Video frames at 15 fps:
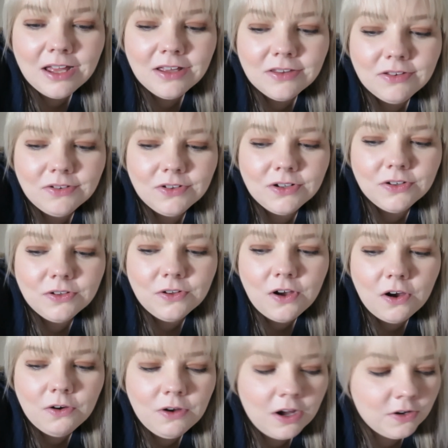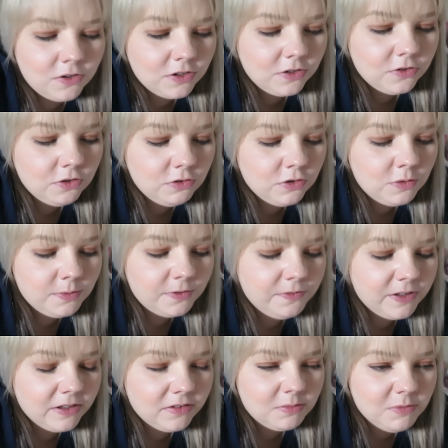So I'm going to do a couple of
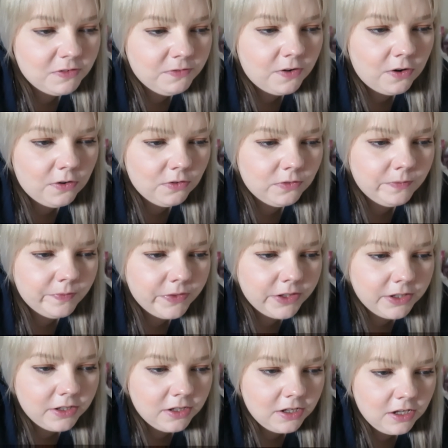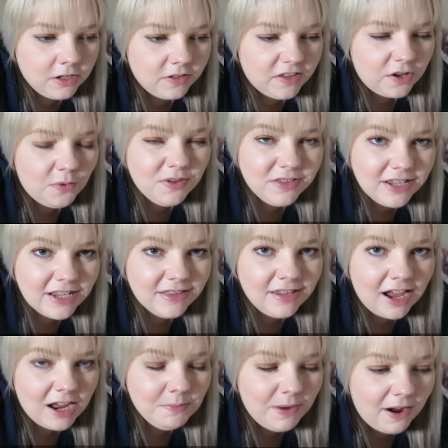things on my phone, because I always need
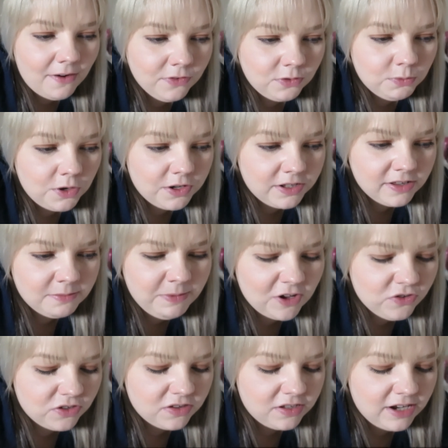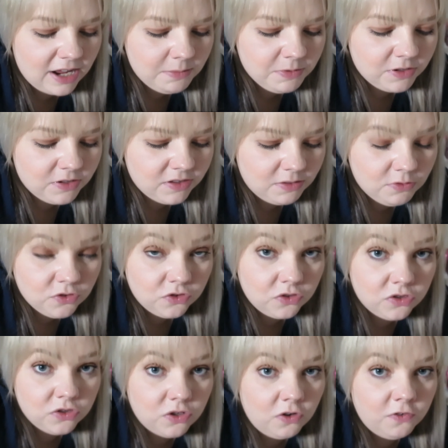time out after work, especially today because it was
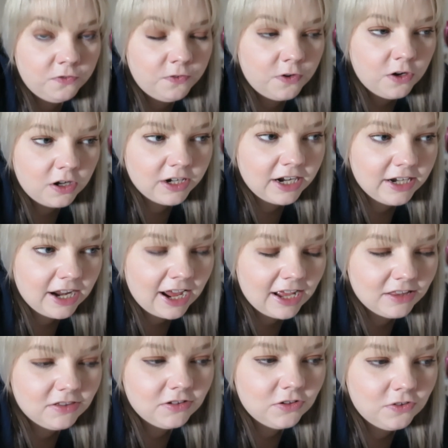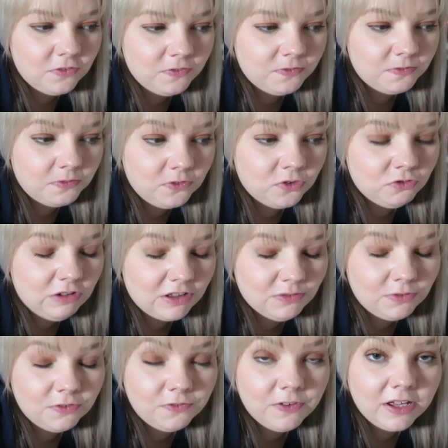just so full on and I had to do
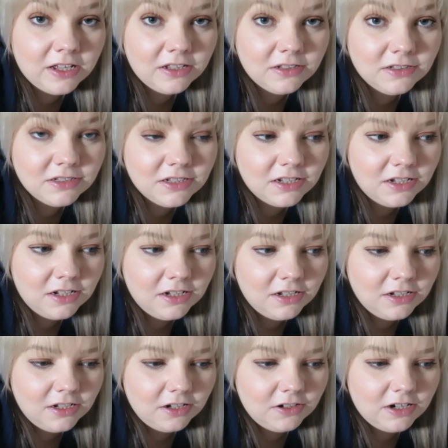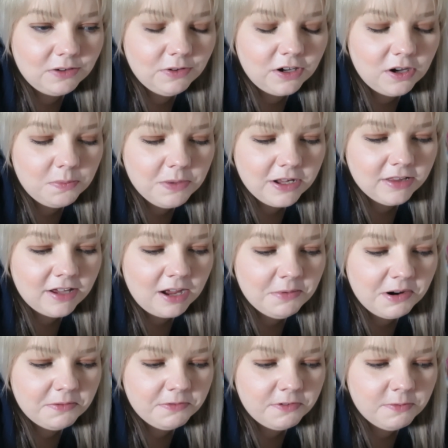stressful things. I'm going to have a little bit of time
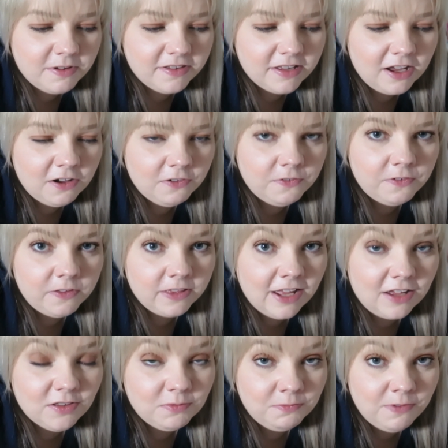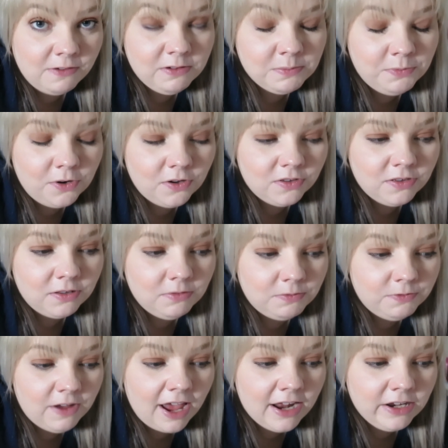out for myself, and that's very important
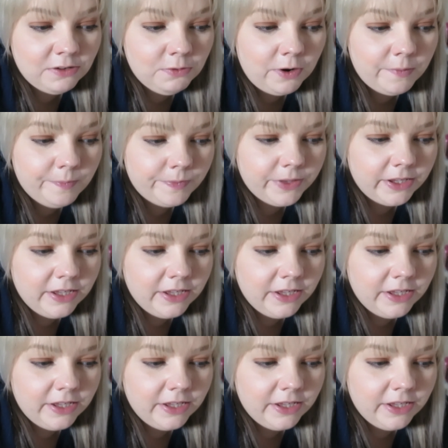for anyone.